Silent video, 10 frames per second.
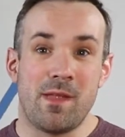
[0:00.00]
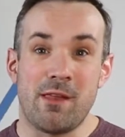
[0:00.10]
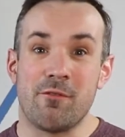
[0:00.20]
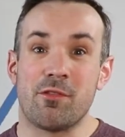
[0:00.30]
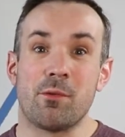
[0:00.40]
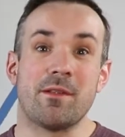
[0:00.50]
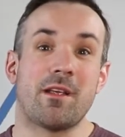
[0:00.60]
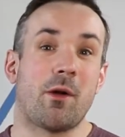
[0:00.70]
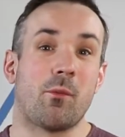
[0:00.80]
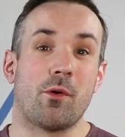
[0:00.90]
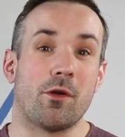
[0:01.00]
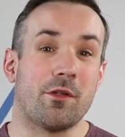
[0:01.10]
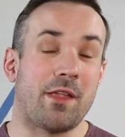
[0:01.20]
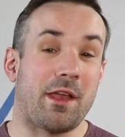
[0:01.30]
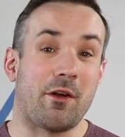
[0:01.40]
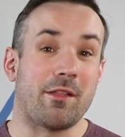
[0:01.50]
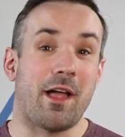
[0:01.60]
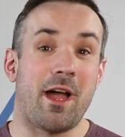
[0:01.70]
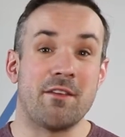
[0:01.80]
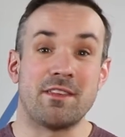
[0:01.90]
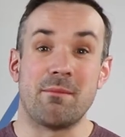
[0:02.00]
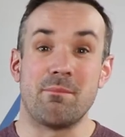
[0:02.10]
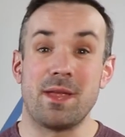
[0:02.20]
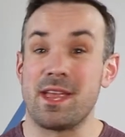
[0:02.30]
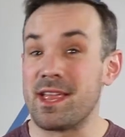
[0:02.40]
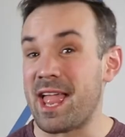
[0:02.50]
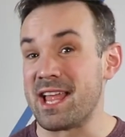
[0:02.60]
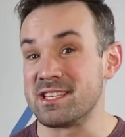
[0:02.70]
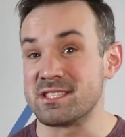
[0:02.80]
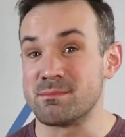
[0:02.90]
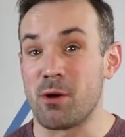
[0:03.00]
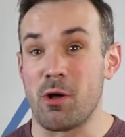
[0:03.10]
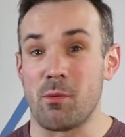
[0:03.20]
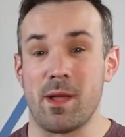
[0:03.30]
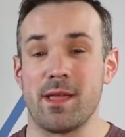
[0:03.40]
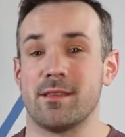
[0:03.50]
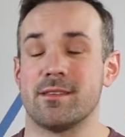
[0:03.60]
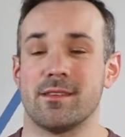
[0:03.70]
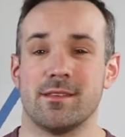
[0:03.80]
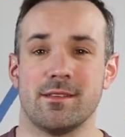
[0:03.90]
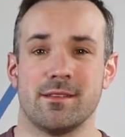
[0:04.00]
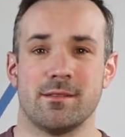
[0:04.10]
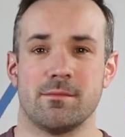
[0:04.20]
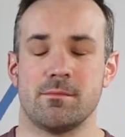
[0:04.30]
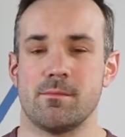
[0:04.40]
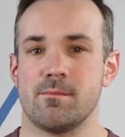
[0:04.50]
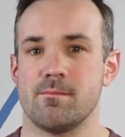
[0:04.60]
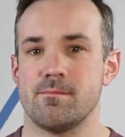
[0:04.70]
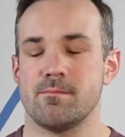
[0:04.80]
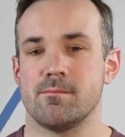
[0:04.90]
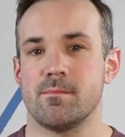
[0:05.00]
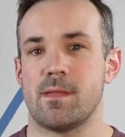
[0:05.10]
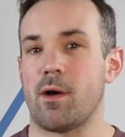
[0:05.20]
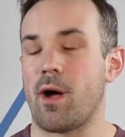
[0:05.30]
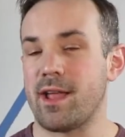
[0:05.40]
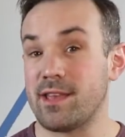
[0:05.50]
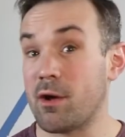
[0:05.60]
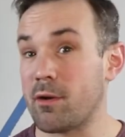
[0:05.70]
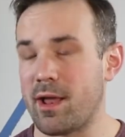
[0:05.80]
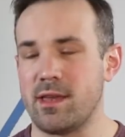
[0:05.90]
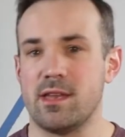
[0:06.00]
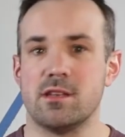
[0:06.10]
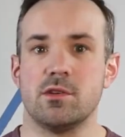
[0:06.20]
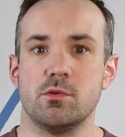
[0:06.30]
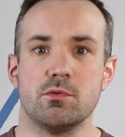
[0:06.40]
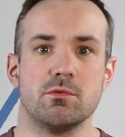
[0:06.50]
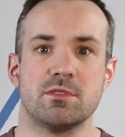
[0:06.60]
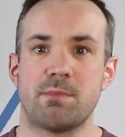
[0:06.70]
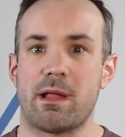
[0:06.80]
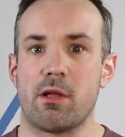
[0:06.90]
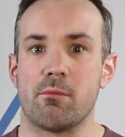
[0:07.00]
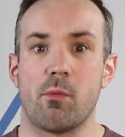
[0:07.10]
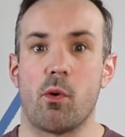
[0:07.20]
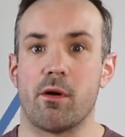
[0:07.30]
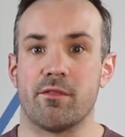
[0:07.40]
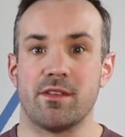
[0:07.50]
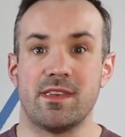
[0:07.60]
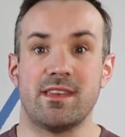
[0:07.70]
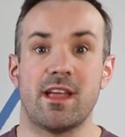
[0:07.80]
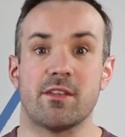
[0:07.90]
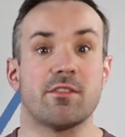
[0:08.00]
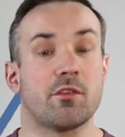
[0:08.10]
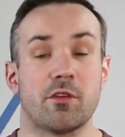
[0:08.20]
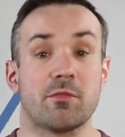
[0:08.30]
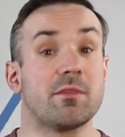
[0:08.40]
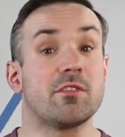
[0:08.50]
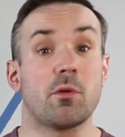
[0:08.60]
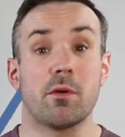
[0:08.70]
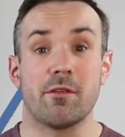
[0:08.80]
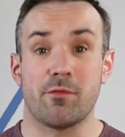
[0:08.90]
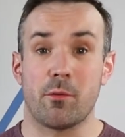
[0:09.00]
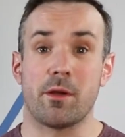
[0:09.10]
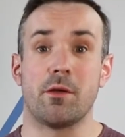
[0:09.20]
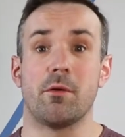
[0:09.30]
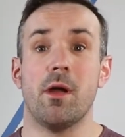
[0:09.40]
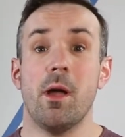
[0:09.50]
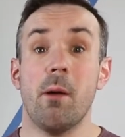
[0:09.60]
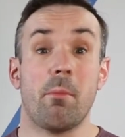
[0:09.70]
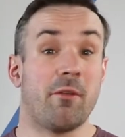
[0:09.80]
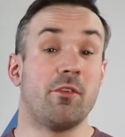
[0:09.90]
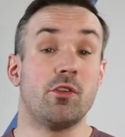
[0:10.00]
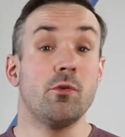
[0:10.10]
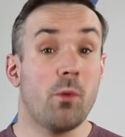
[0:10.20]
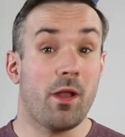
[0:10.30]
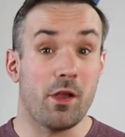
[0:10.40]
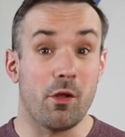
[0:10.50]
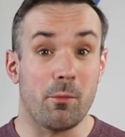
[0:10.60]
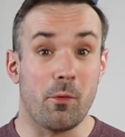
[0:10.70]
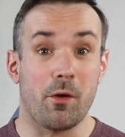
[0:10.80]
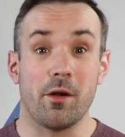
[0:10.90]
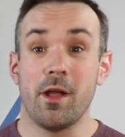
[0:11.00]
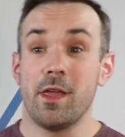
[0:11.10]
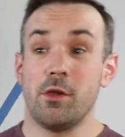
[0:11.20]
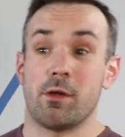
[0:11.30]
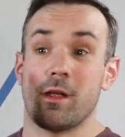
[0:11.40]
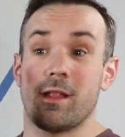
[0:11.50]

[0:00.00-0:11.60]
influence our world and our lives in big and small ways. Now, I doubt I need to spell out more of the details of the Christmas story for you, but if you do want to know more, you can